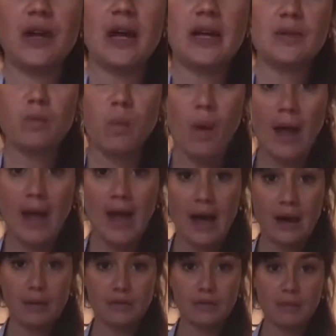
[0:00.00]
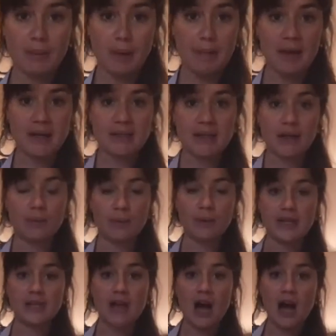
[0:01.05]
is weigh out my butter. We
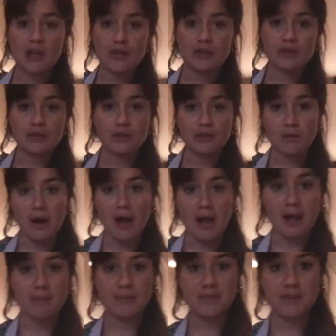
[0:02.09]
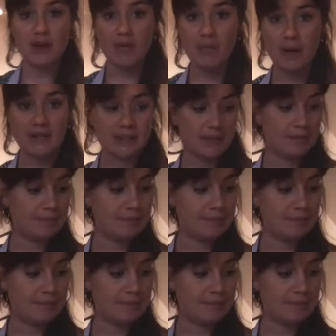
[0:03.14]
need 100 grams of butter.